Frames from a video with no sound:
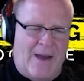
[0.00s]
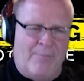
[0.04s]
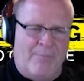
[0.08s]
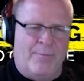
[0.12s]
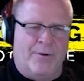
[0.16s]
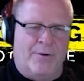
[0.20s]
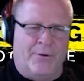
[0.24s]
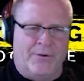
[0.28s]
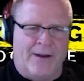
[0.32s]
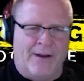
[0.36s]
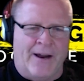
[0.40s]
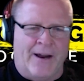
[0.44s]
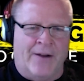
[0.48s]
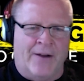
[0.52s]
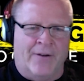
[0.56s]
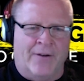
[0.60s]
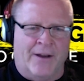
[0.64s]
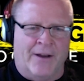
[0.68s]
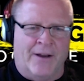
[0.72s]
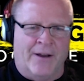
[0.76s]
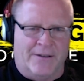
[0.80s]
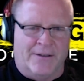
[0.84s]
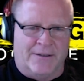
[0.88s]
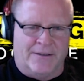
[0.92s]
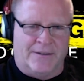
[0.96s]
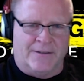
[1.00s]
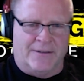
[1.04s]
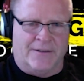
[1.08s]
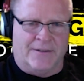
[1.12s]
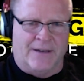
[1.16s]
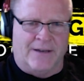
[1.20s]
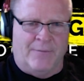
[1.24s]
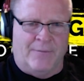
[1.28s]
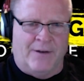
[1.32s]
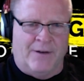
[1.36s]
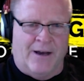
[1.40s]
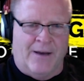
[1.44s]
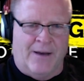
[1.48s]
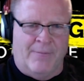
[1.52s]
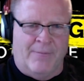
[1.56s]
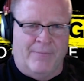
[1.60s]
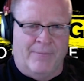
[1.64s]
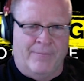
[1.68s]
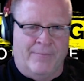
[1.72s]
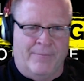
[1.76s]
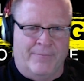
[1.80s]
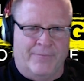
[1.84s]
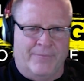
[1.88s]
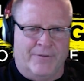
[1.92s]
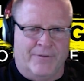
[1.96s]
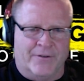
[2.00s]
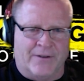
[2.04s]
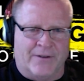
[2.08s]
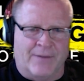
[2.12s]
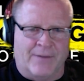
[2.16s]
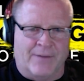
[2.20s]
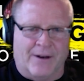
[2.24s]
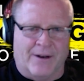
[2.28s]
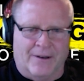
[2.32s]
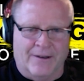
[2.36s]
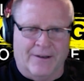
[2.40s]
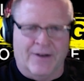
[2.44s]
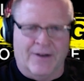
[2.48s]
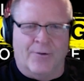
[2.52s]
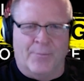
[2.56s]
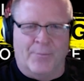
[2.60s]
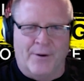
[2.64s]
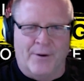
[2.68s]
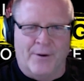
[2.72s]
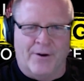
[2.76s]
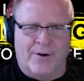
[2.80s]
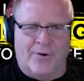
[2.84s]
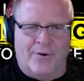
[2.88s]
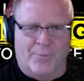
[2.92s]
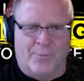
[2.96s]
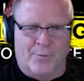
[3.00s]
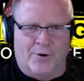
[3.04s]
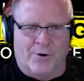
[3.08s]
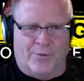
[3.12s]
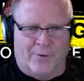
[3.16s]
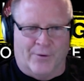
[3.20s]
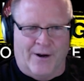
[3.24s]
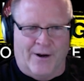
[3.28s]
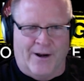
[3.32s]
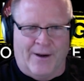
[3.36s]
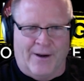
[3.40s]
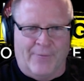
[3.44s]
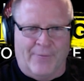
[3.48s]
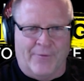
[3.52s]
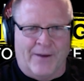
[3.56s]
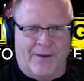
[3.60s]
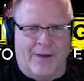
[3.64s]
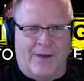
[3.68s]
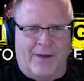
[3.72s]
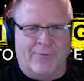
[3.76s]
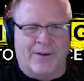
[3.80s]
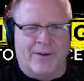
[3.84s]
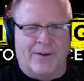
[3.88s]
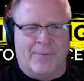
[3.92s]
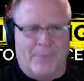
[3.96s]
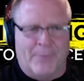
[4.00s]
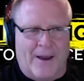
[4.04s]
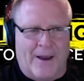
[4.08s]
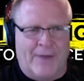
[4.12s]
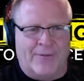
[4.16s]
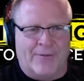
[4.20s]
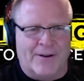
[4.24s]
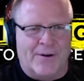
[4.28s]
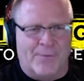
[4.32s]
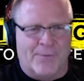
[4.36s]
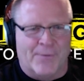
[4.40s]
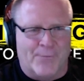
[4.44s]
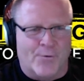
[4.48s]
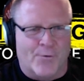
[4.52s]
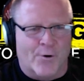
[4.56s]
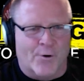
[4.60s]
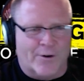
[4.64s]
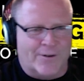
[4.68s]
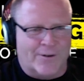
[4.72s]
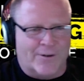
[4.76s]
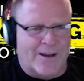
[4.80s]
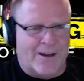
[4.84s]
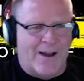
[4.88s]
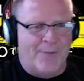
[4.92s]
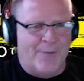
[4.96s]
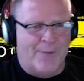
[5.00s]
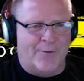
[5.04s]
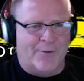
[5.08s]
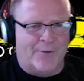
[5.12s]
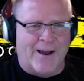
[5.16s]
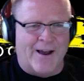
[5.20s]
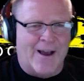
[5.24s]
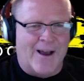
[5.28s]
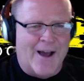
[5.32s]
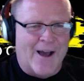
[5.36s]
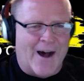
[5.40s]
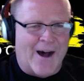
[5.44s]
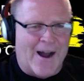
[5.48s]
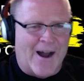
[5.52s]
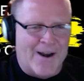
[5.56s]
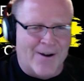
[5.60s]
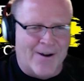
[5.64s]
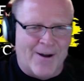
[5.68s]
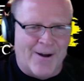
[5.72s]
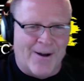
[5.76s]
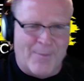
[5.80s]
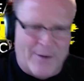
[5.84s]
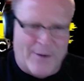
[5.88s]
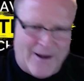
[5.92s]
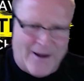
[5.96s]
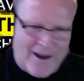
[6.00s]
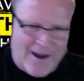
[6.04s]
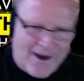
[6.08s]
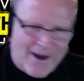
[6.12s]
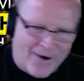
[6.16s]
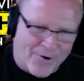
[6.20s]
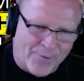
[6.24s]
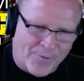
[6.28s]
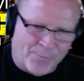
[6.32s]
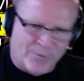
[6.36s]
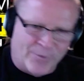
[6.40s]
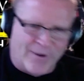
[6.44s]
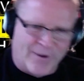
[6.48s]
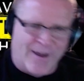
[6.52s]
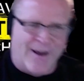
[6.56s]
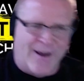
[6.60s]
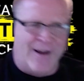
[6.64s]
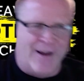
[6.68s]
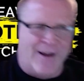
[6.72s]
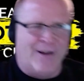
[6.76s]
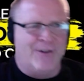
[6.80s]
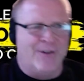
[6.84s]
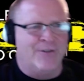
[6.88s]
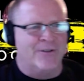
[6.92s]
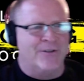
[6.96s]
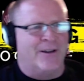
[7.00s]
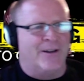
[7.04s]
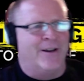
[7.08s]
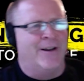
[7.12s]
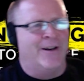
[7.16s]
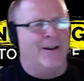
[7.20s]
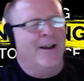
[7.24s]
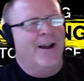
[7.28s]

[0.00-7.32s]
build downlines at the same time, because I've done a little bit of the book writing. I've done it 4 times, and I know how many airplanes and